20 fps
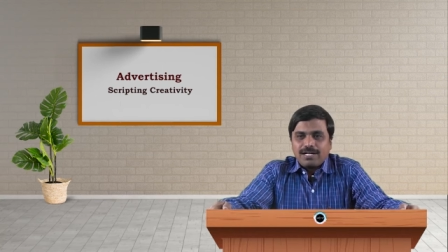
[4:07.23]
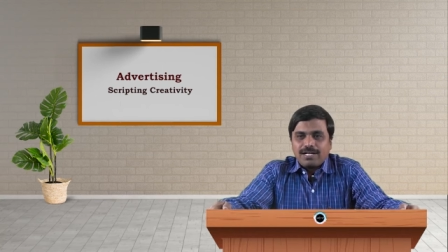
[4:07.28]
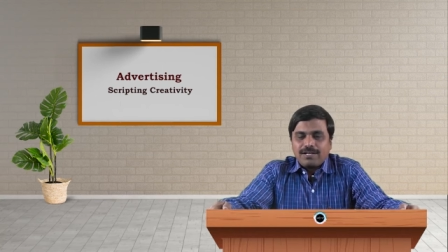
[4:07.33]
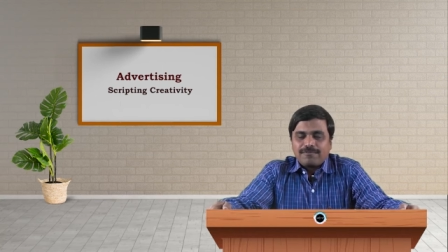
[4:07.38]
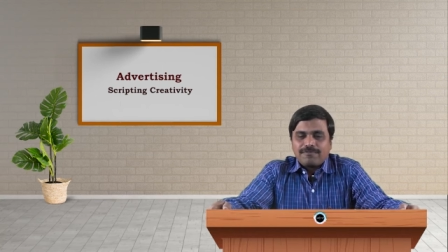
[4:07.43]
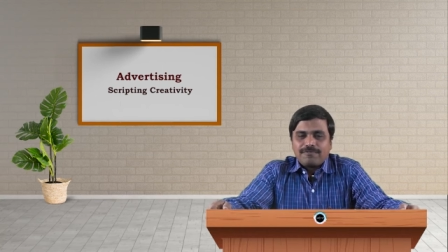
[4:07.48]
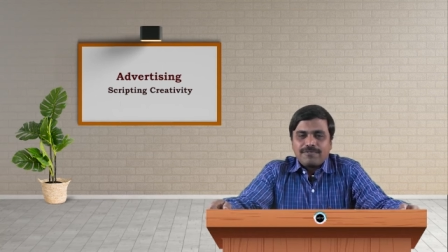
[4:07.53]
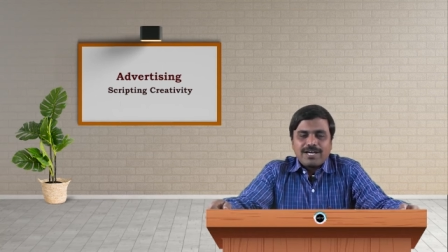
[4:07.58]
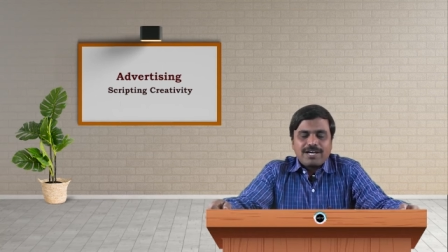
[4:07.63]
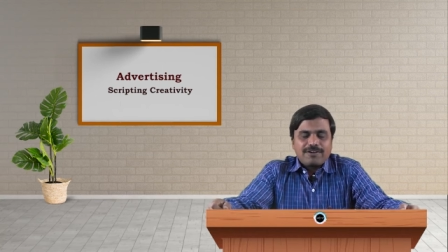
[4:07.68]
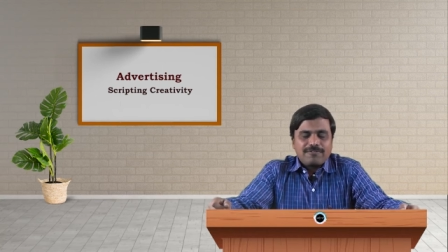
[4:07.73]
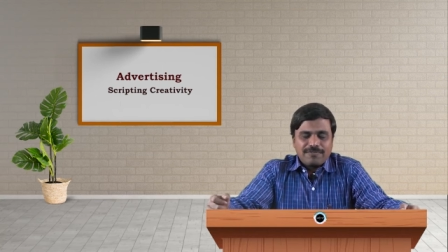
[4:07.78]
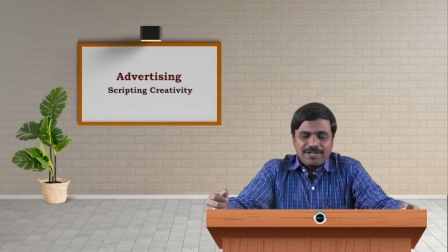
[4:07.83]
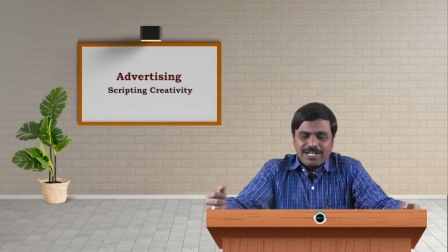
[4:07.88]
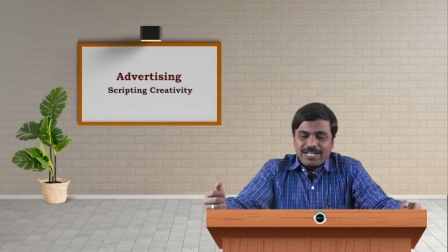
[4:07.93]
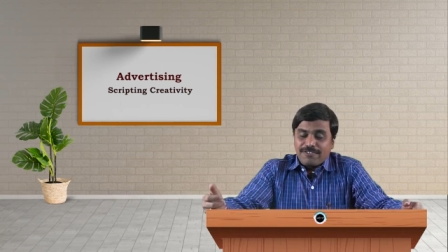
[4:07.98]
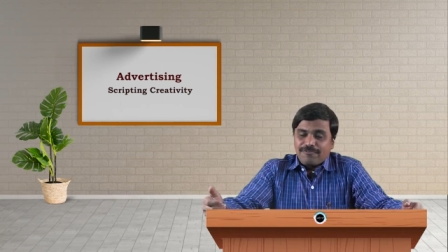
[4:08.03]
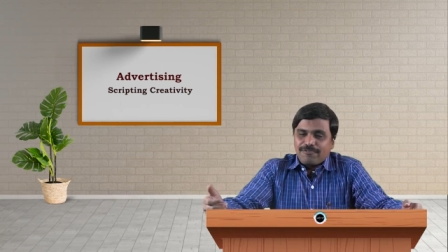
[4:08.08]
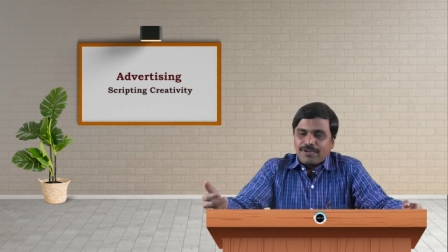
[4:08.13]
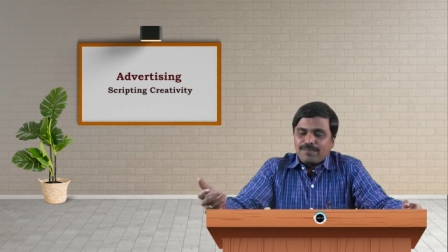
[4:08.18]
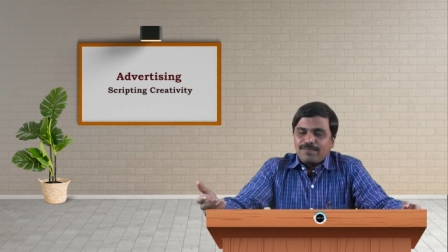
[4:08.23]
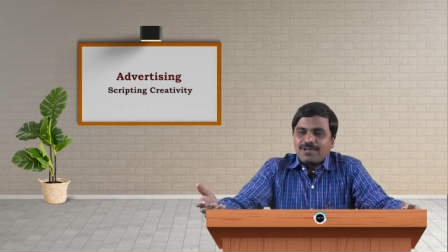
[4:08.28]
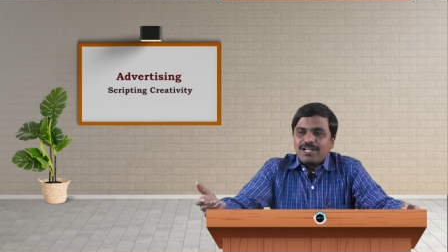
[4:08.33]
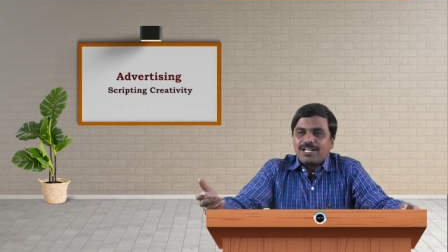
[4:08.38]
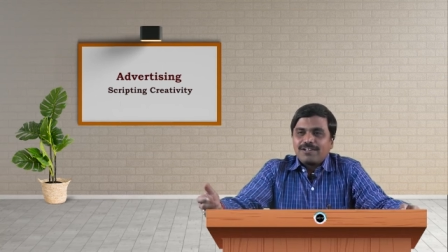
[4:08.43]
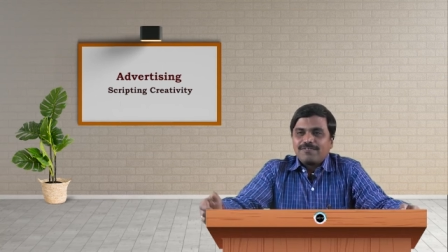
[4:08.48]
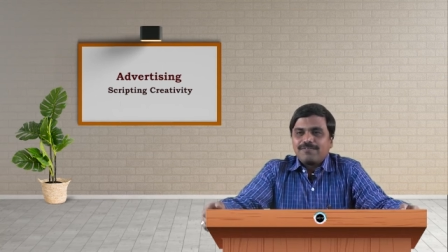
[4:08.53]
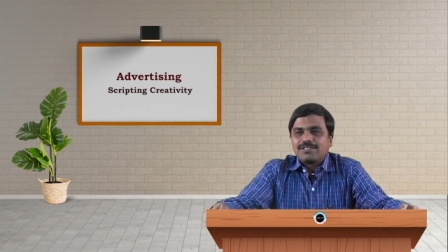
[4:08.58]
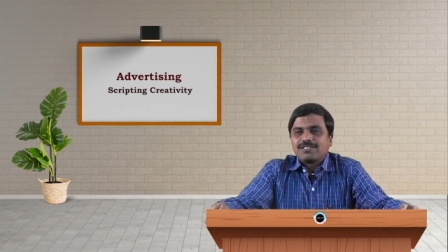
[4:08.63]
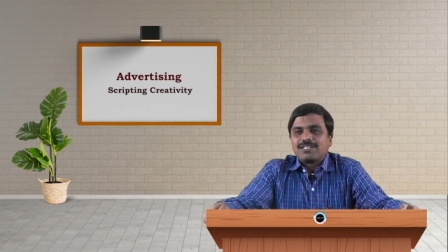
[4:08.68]
If we are very
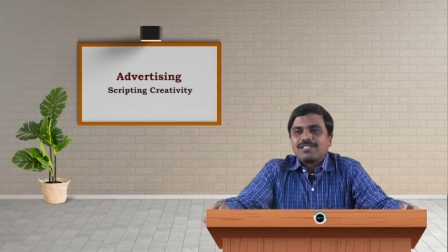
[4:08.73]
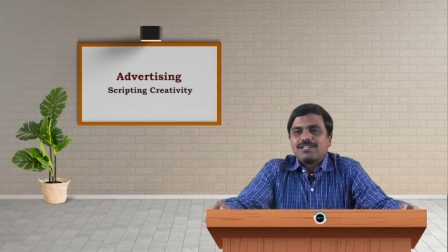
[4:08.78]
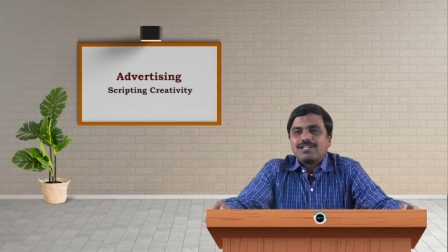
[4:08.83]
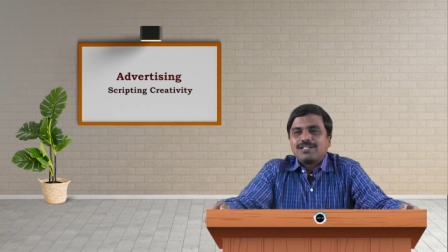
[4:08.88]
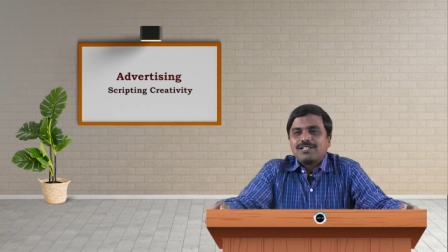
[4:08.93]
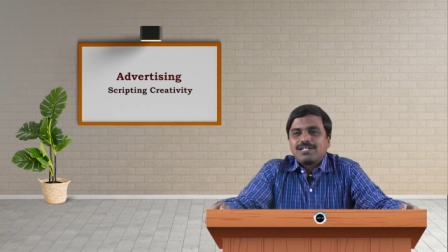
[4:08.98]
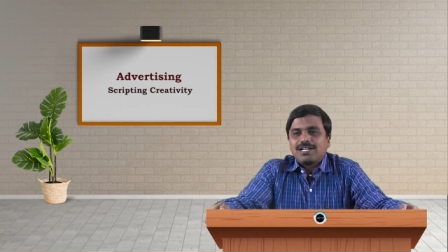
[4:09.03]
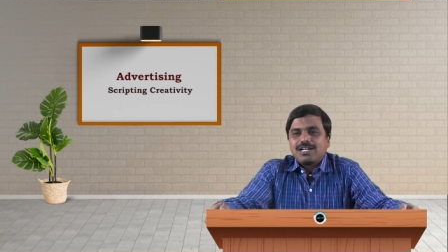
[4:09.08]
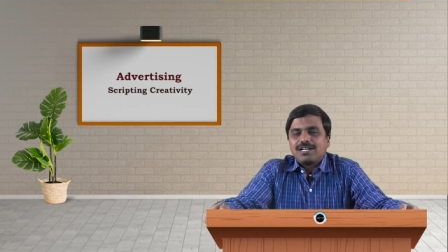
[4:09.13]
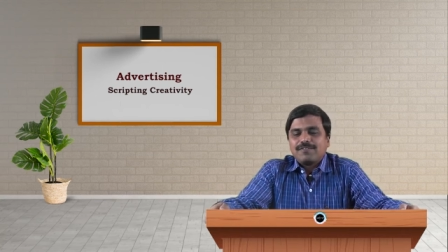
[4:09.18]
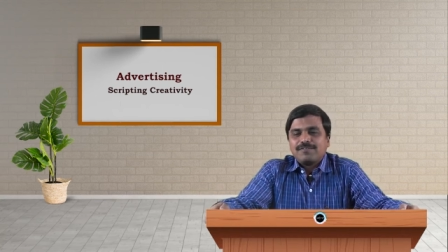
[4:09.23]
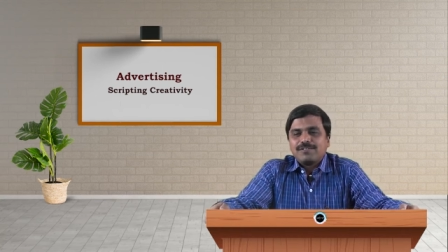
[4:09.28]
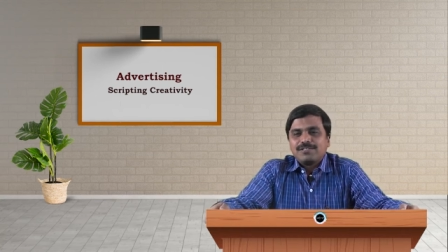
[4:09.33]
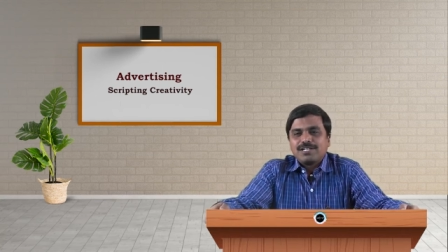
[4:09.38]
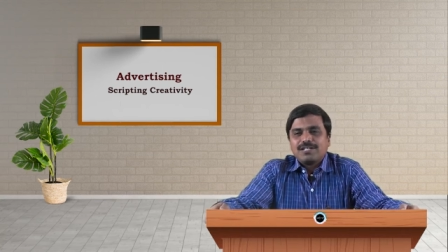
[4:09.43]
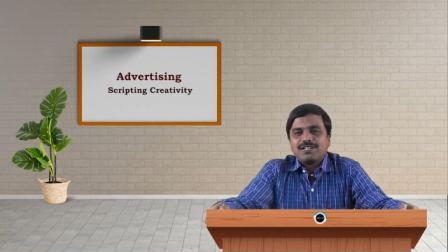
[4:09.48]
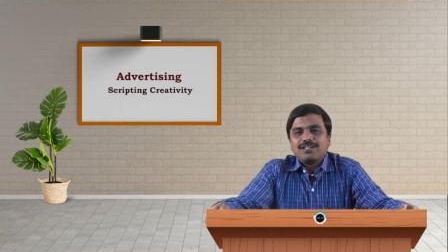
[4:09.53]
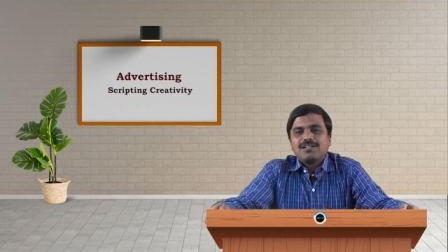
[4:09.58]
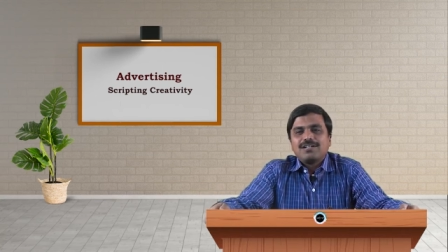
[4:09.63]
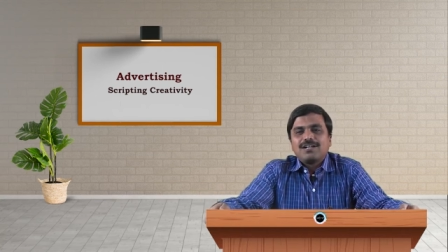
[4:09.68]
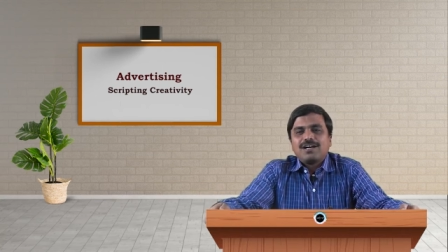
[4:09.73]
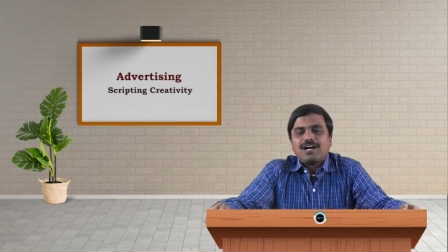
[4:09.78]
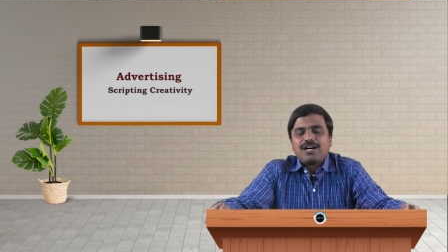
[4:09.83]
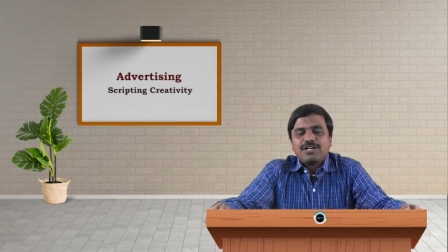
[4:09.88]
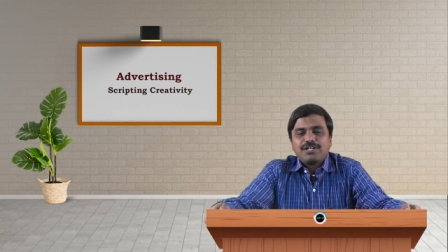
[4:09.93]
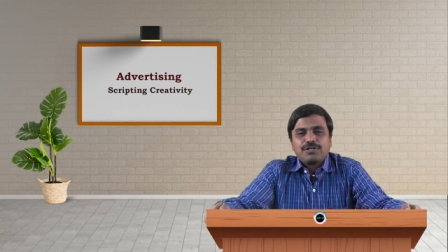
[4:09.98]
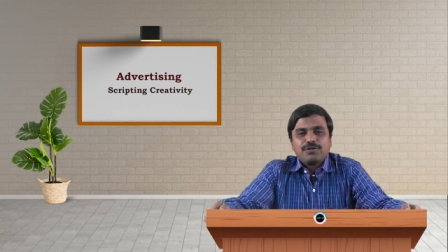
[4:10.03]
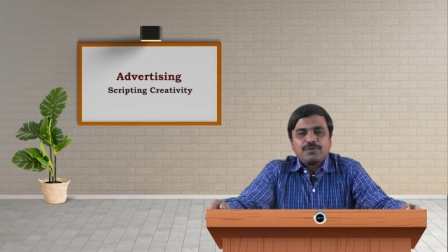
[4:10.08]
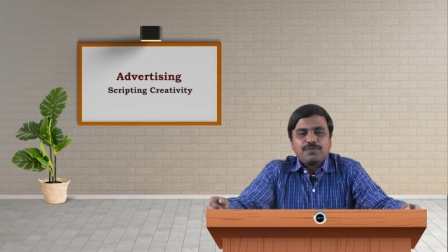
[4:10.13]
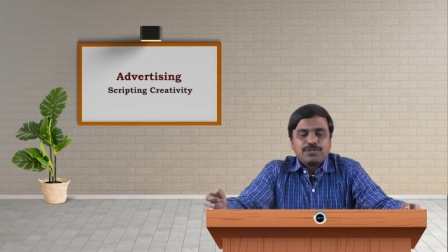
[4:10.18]
familiar with television
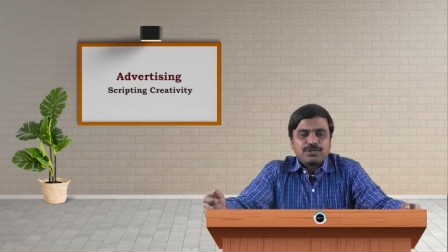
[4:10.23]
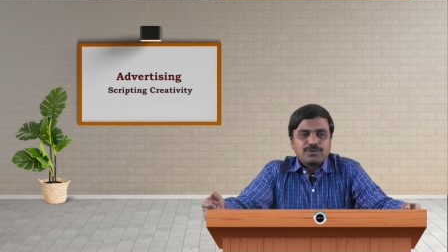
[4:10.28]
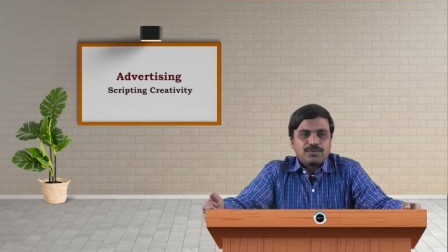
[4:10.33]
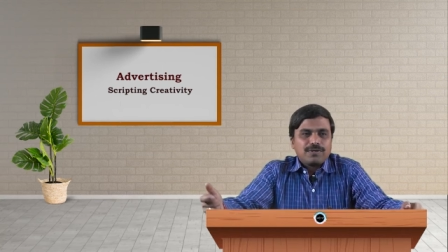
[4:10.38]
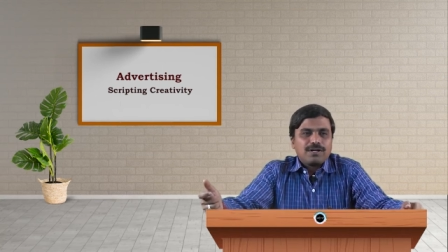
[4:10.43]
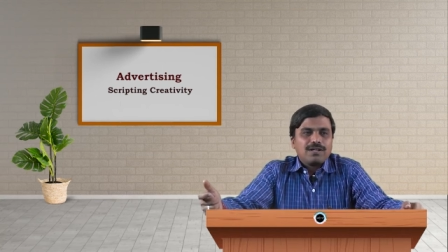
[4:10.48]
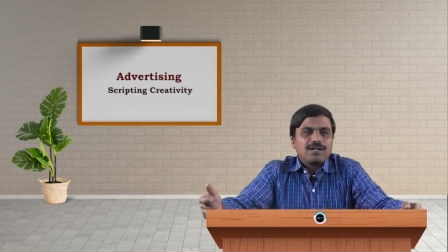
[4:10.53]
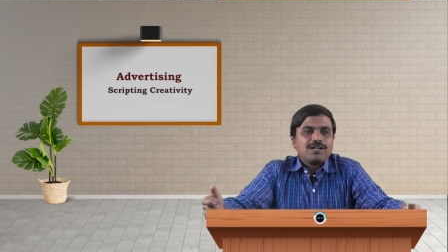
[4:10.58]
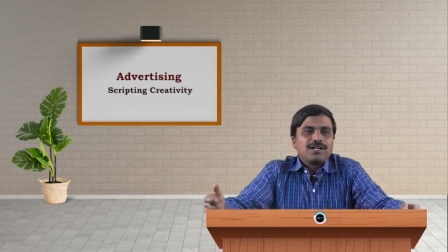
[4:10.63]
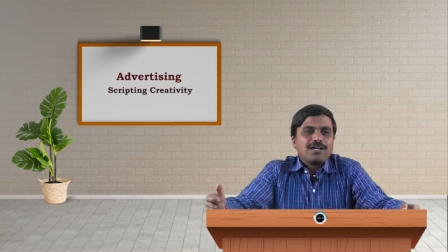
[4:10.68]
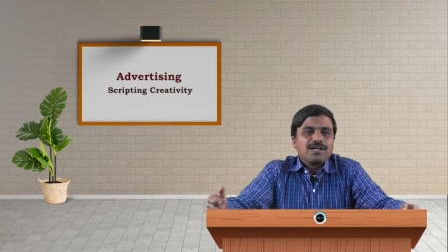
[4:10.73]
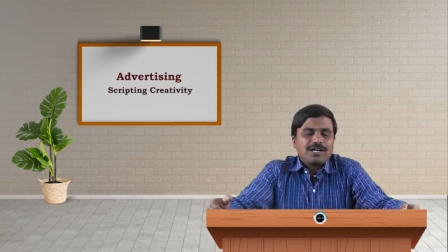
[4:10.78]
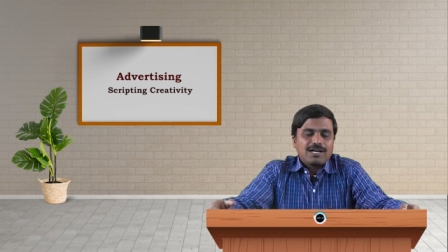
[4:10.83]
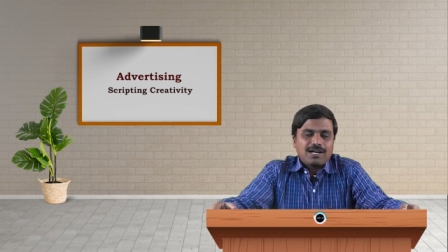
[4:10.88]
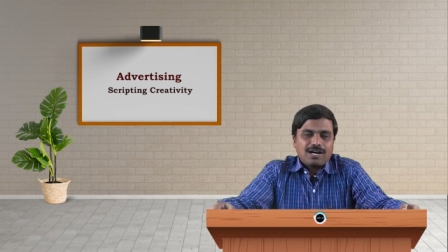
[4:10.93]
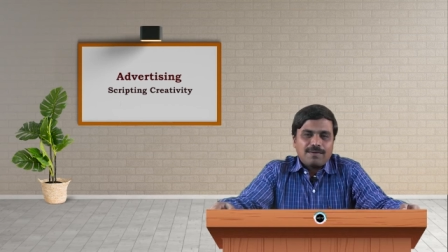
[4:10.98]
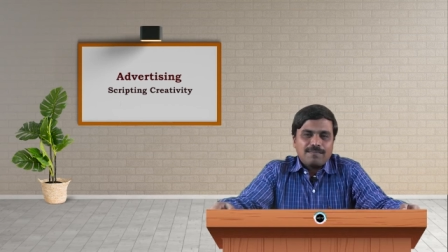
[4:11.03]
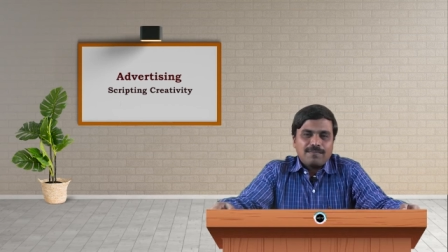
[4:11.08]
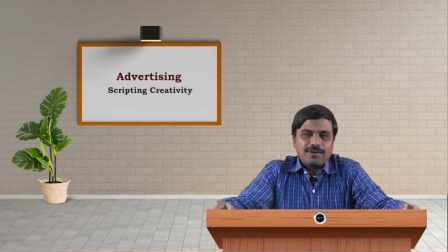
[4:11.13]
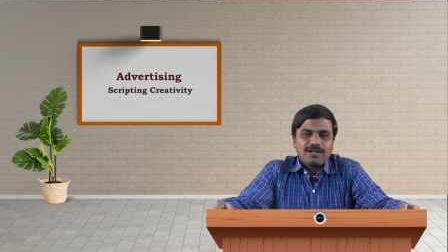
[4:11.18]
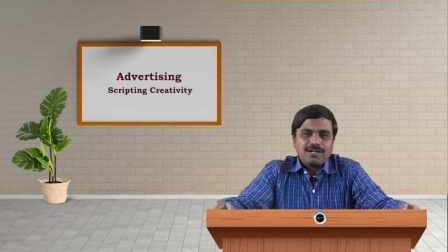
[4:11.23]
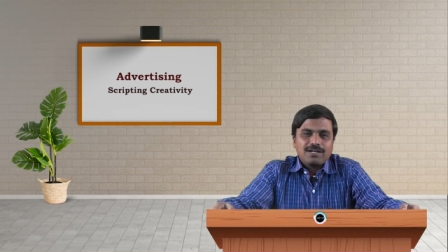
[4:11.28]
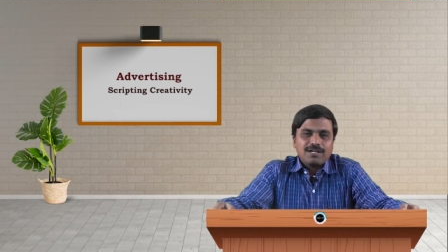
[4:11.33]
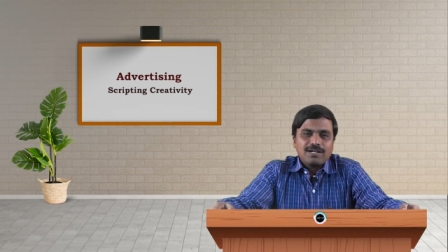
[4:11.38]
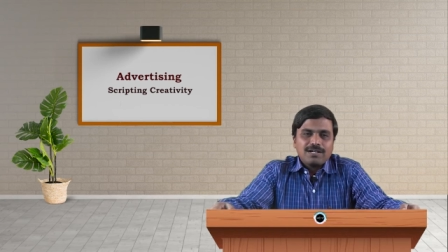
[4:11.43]
audio-visual grammar,